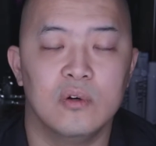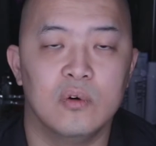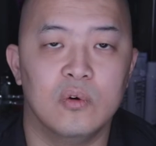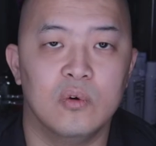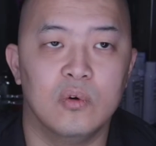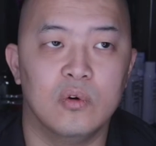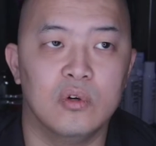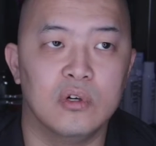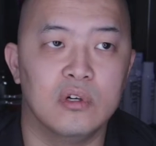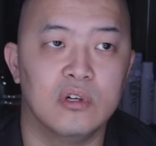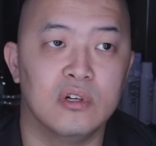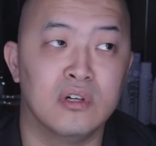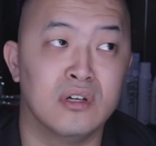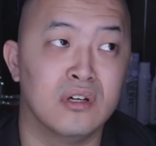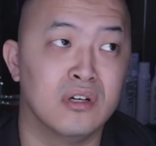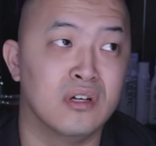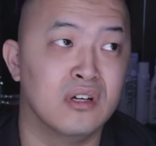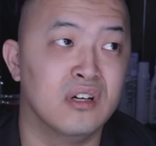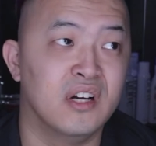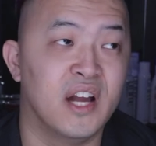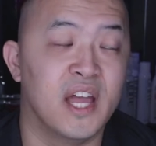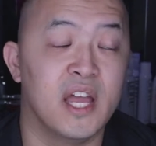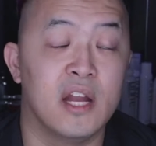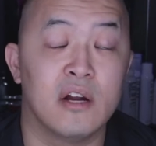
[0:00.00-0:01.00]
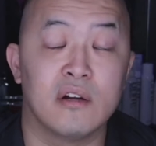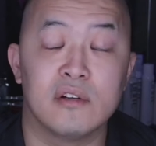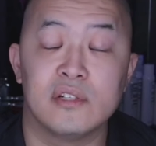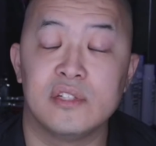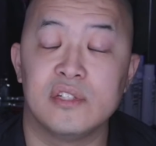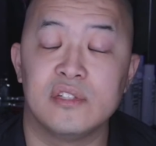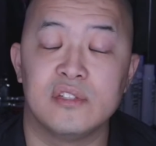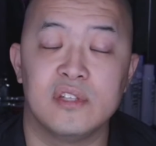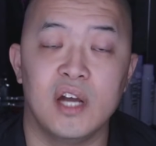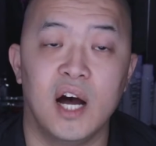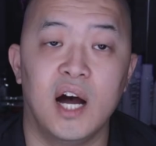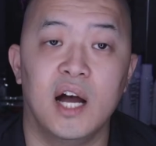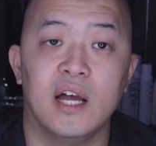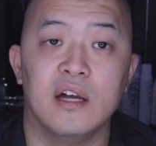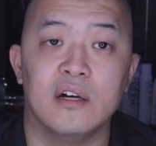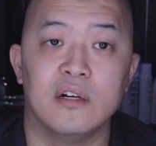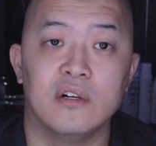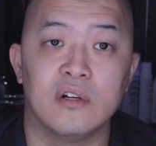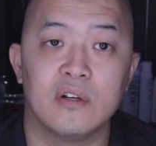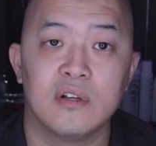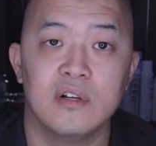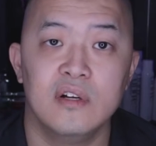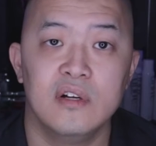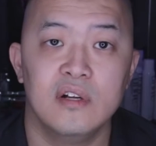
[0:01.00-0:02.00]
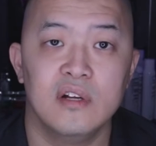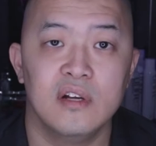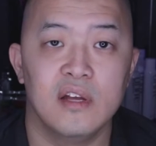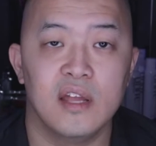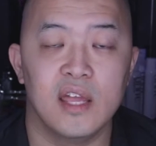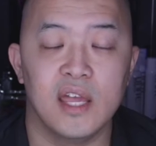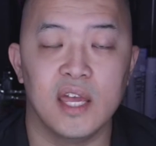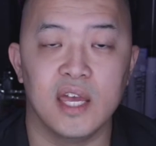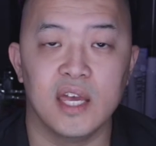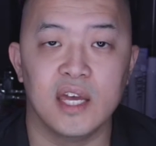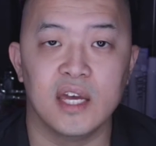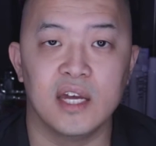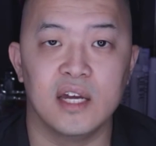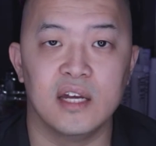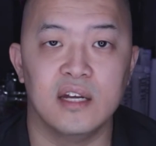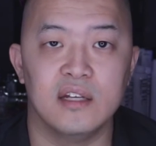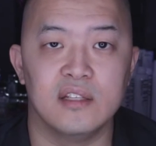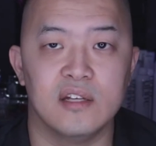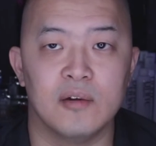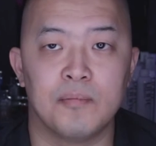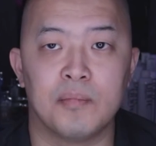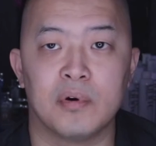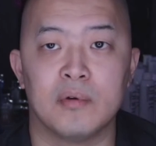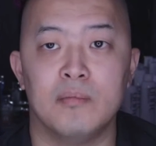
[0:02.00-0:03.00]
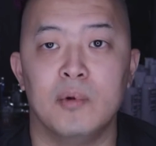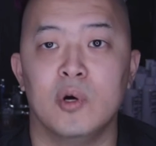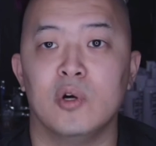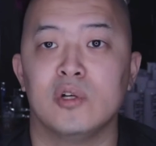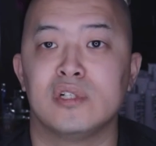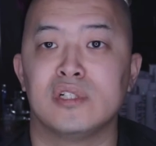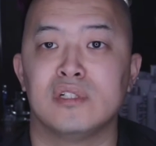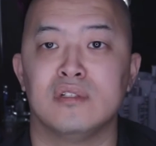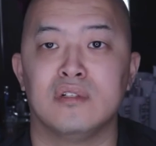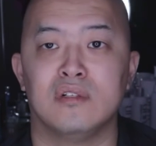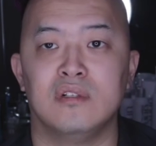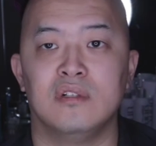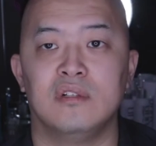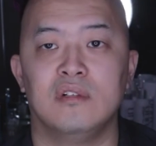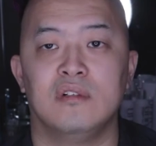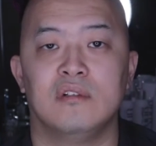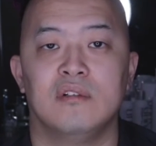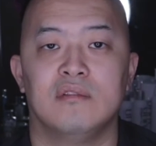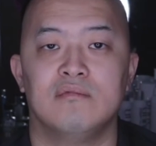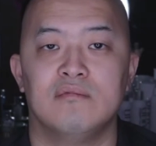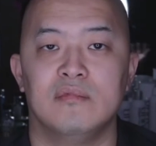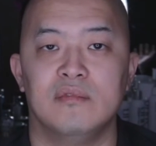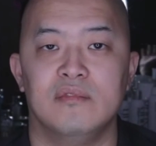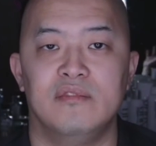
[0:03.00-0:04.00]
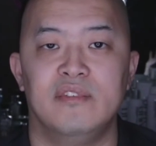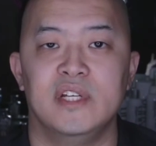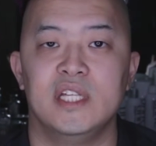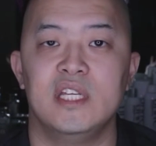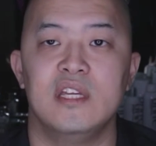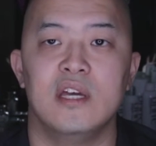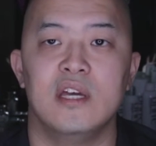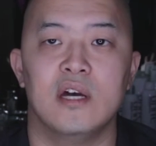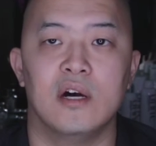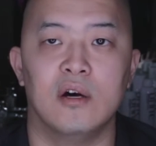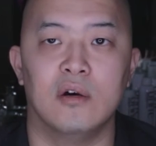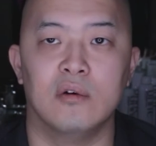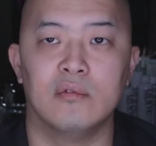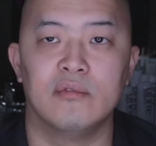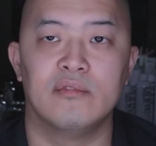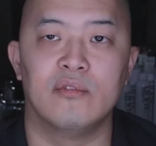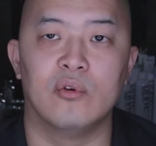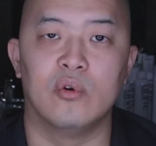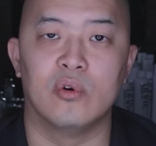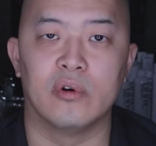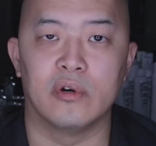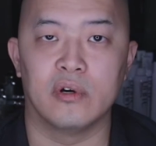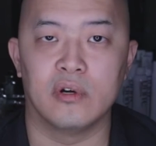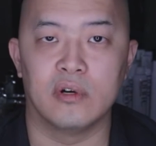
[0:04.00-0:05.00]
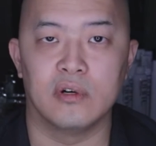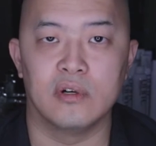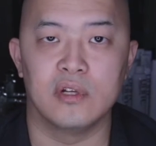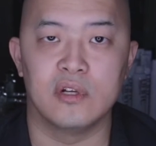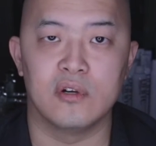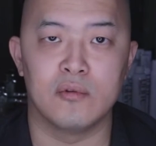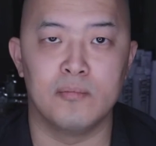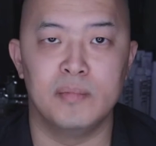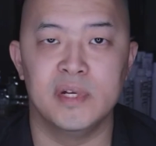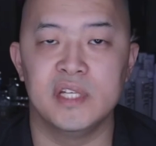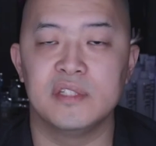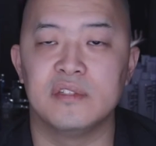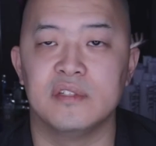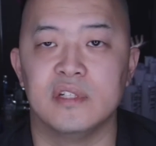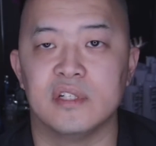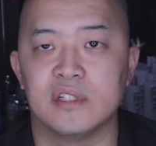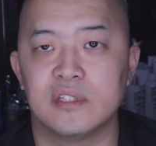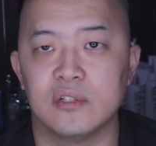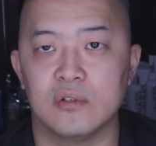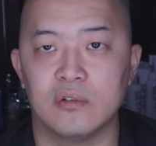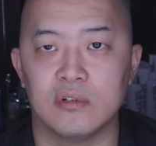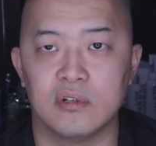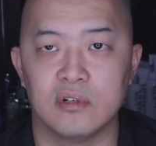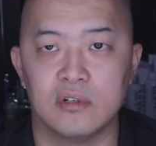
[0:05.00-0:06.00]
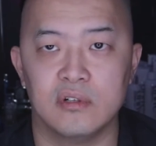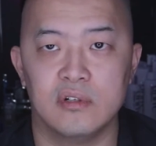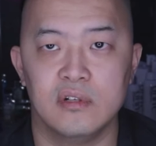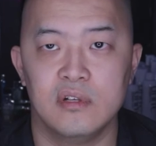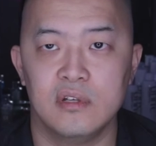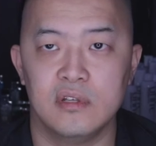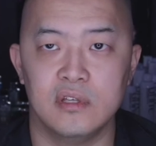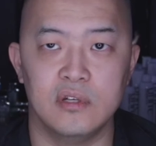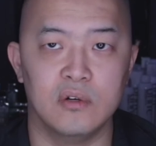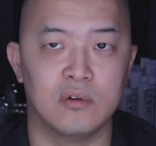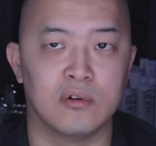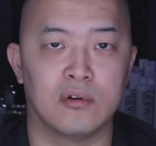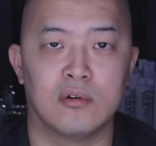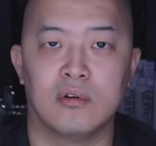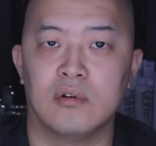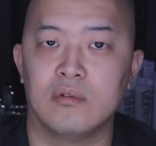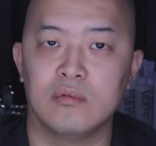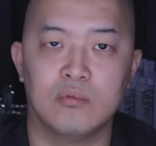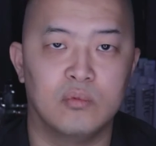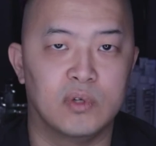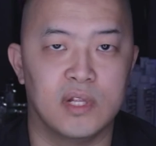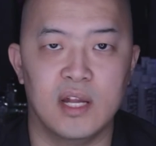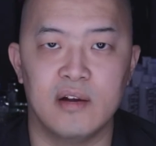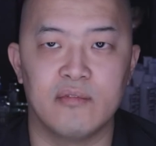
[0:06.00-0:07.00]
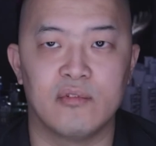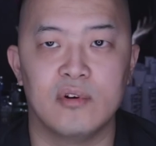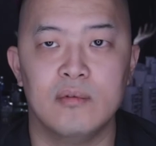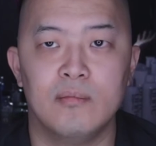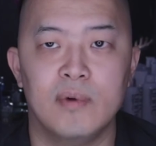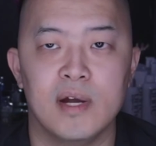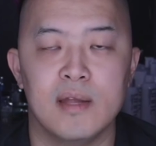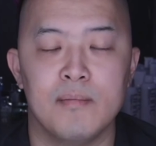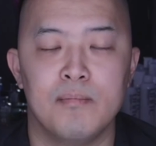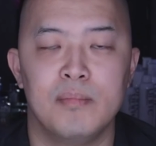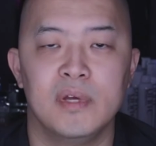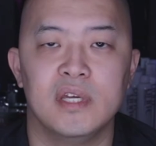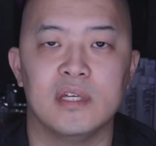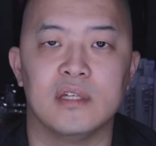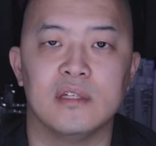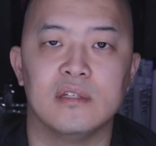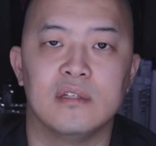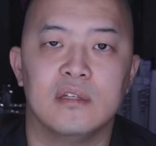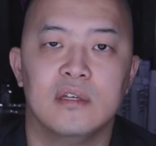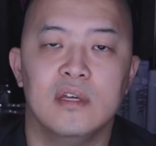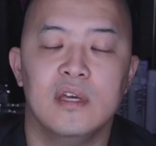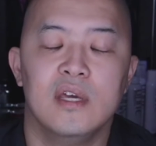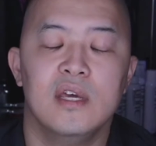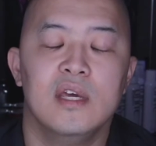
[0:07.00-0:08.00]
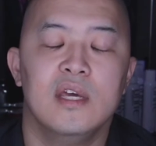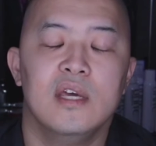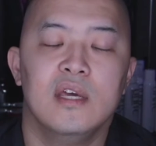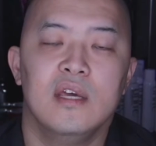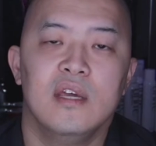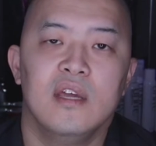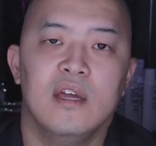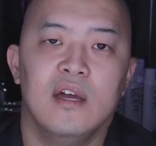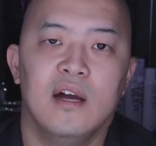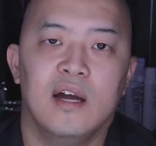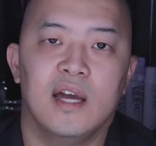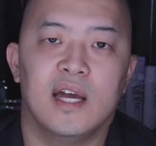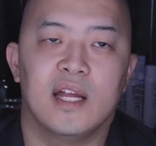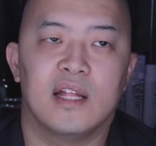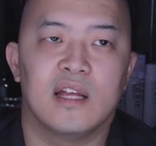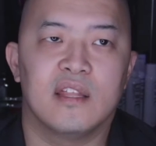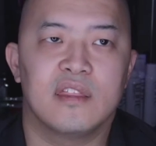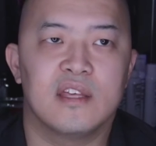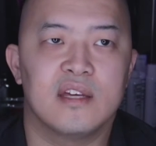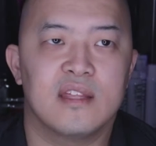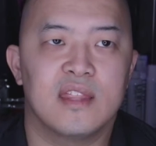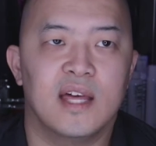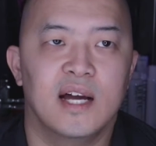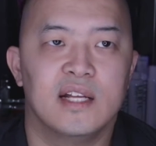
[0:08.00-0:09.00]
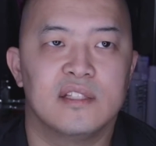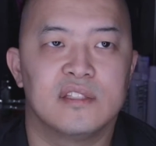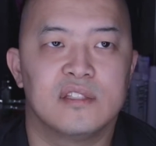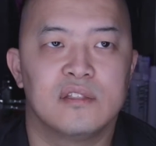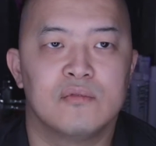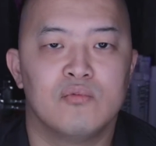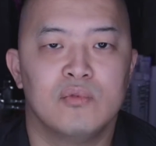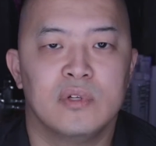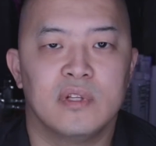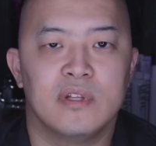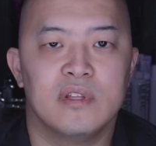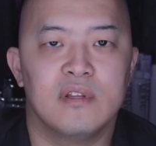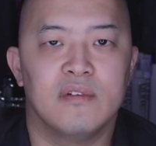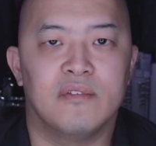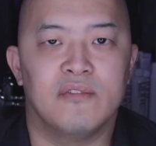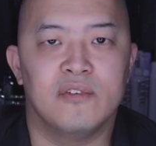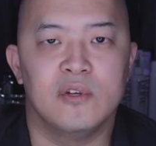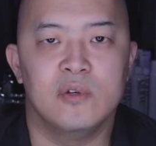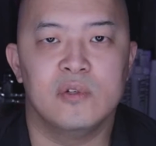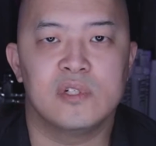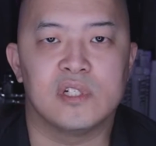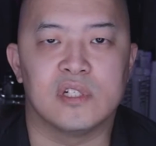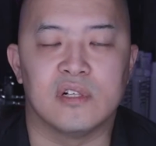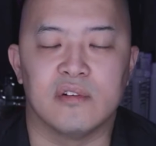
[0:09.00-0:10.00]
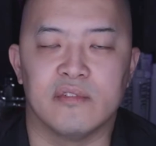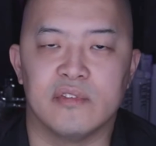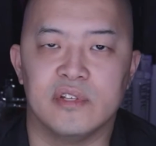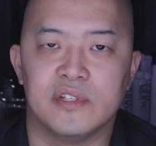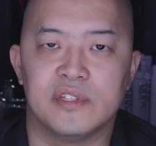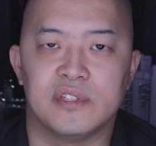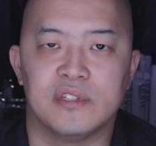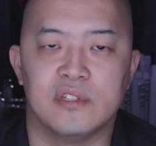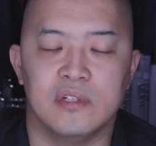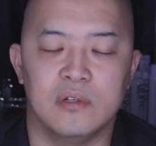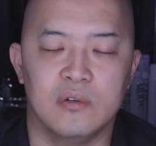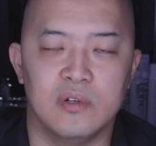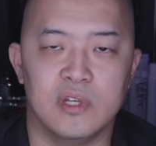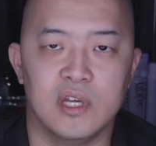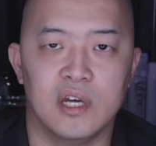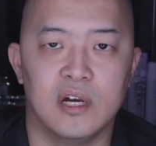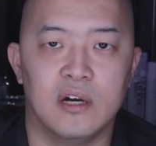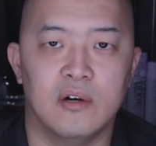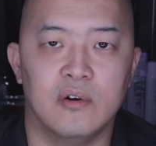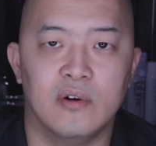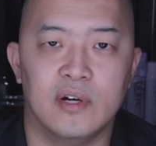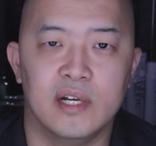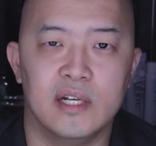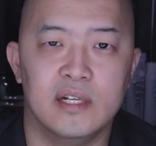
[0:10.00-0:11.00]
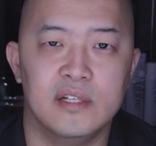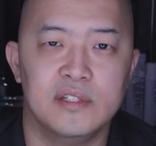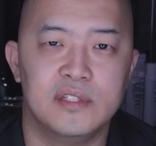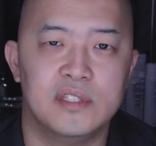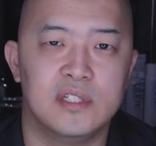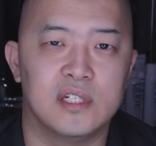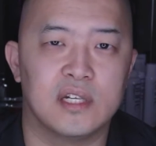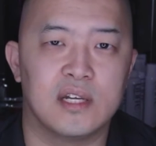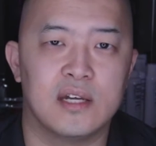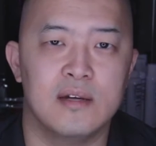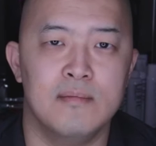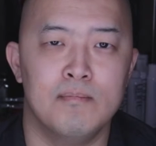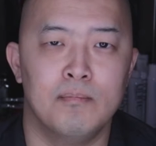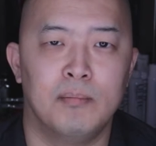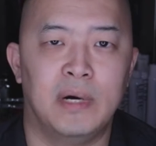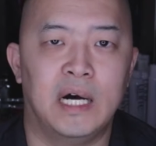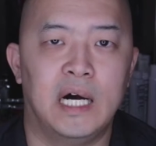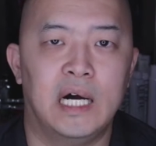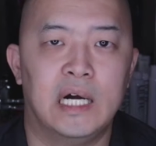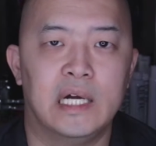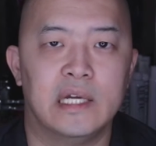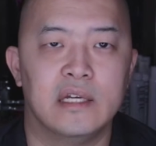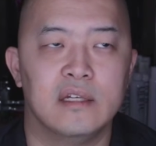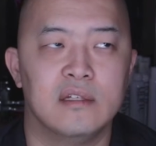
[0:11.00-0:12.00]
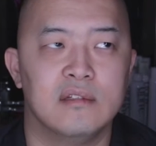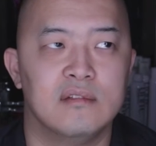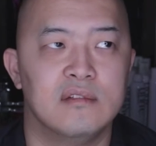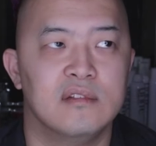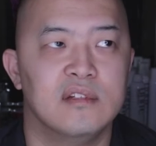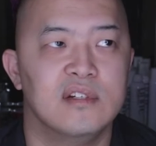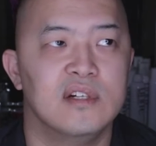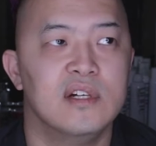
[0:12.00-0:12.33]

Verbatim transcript: or a hairstyle and a promotional video for your business or your whatever it might be. And I think that's really the future of this studio is to combine